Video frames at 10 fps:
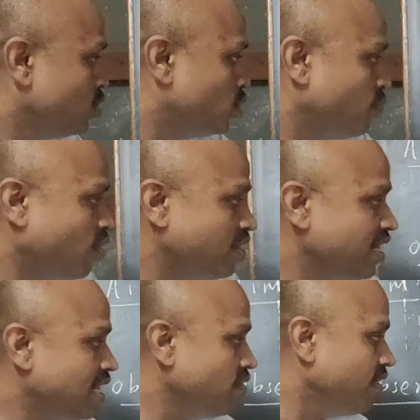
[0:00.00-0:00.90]
So for the
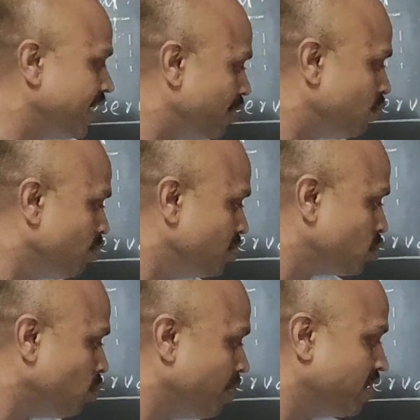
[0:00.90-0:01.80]
given Redwood
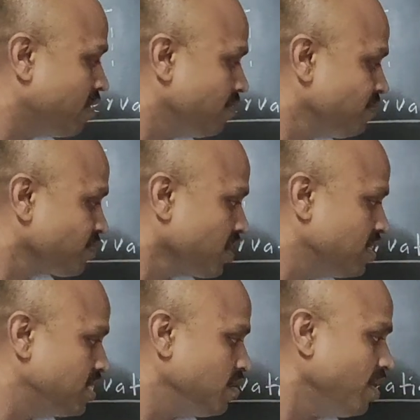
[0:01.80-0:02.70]
viscometer,
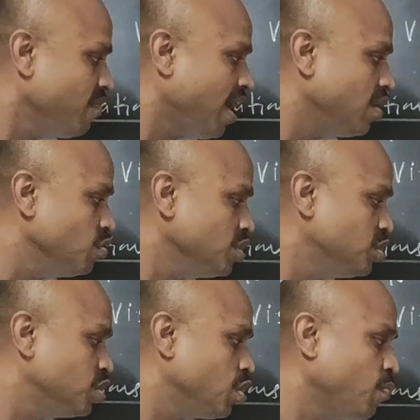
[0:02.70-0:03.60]
C1 value
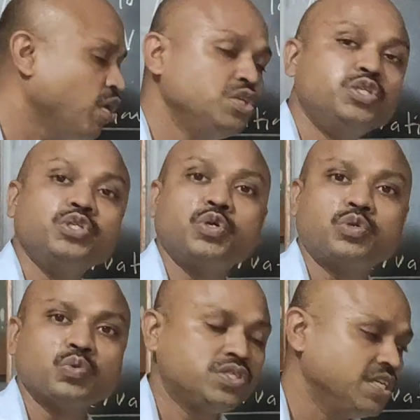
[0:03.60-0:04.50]
is
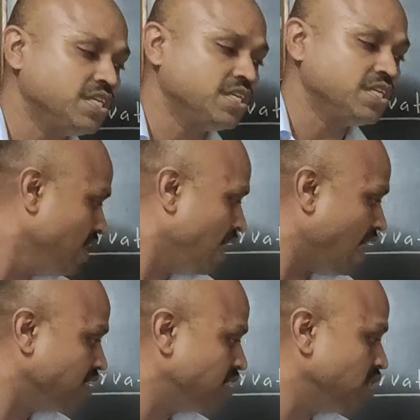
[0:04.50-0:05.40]
0.026
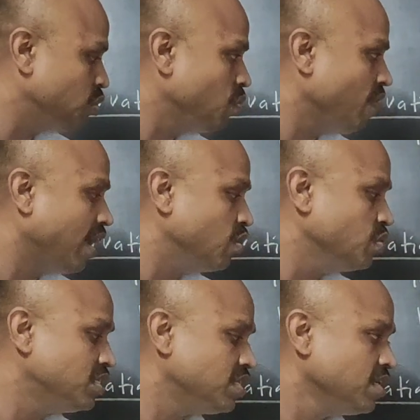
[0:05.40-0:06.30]
and C2
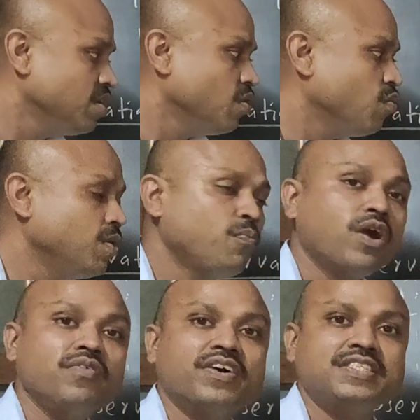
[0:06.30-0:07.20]
value is
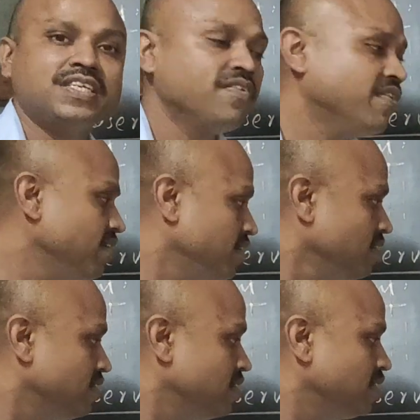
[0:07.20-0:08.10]
1.17.
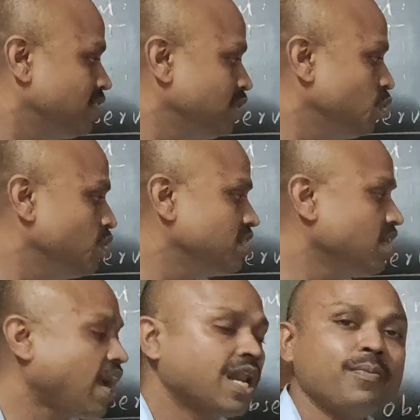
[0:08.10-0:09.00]
This nu is
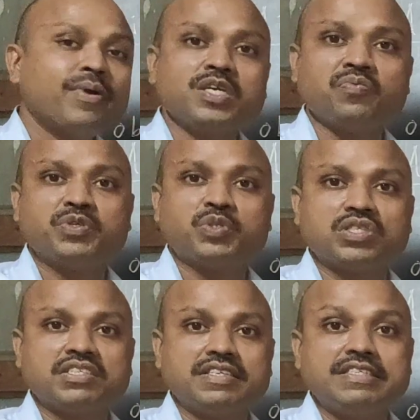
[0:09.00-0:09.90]
the kinematic
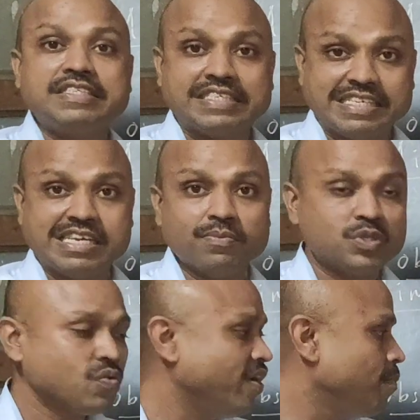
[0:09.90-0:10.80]
viscosity in cm
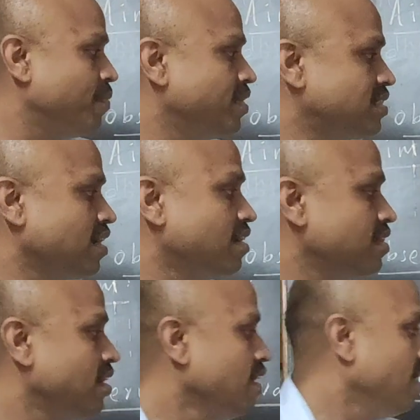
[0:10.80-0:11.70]
square per second,